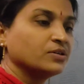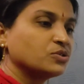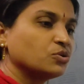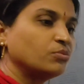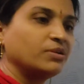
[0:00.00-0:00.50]

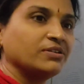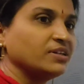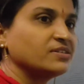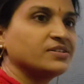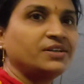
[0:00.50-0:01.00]
So but
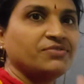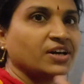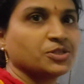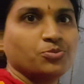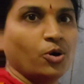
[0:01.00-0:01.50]
instead
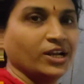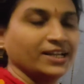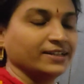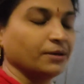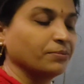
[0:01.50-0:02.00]
we are
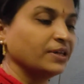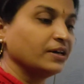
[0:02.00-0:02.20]
spoiling them.